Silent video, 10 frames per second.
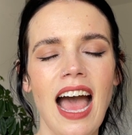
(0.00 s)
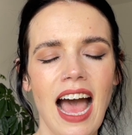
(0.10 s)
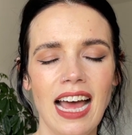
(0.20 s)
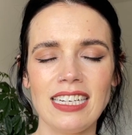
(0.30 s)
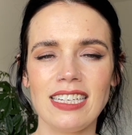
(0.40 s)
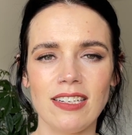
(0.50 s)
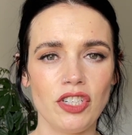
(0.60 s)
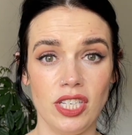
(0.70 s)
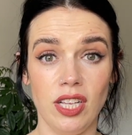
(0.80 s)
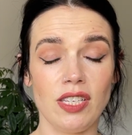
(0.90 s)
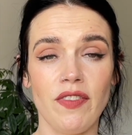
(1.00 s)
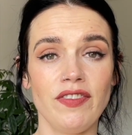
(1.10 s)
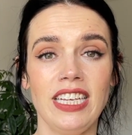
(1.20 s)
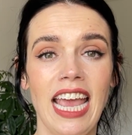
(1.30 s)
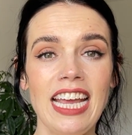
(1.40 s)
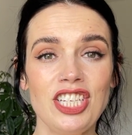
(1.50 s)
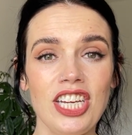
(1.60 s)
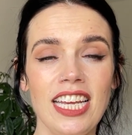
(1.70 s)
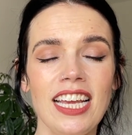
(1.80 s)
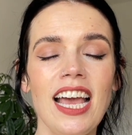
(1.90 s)
and she's lost fifty
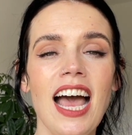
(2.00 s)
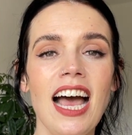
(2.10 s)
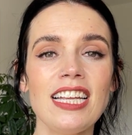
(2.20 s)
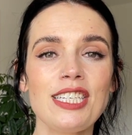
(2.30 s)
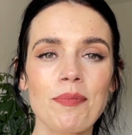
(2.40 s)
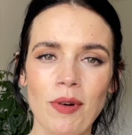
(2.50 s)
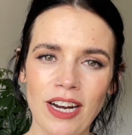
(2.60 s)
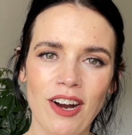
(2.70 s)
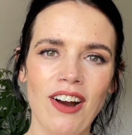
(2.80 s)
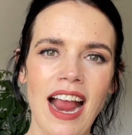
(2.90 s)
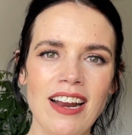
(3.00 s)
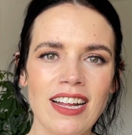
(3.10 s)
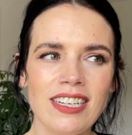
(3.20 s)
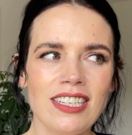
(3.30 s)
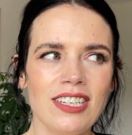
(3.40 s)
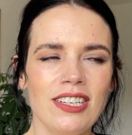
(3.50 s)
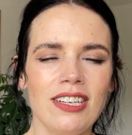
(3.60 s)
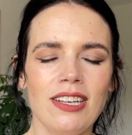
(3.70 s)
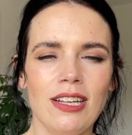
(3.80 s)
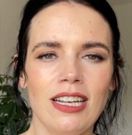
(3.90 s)
kilograms, to bring her out and
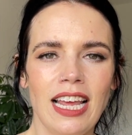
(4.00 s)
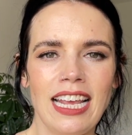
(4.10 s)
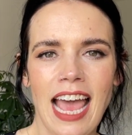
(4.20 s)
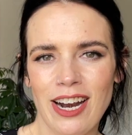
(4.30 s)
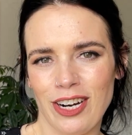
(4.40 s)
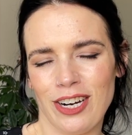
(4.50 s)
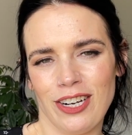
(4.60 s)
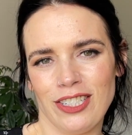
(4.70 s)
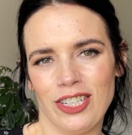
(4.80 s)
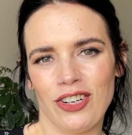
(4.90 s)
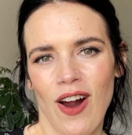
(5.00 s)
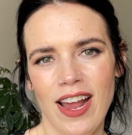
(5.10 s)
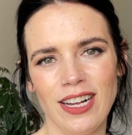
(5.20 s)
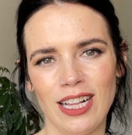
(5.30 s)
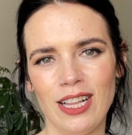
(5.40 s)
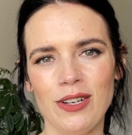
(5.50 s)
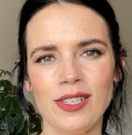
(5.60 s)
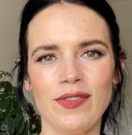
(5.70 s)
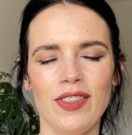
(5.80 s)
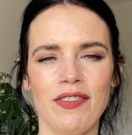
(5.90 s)
to like get her to try on
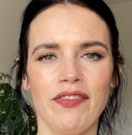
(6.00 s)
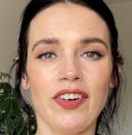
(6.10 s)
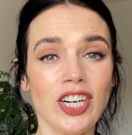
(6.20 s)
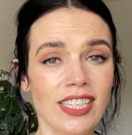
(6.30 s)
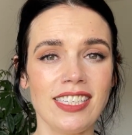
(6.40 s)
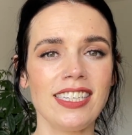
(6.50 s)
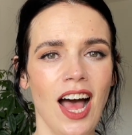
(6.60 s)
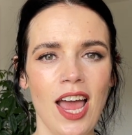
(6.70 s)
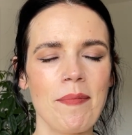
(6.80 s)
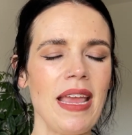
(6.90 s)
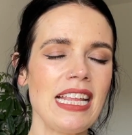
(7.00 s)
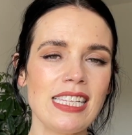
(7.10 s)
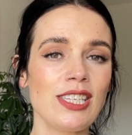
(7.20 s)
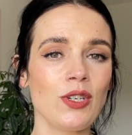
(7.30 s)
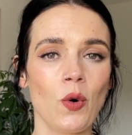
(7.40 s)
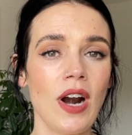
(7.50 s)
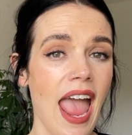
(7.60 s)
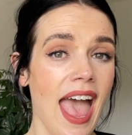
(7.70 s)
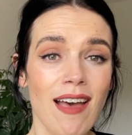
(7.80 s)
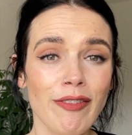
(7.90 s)
clothes for the first time in store
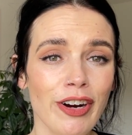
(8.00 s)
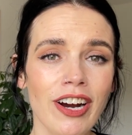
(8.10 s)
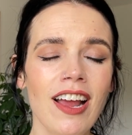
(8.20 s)
ever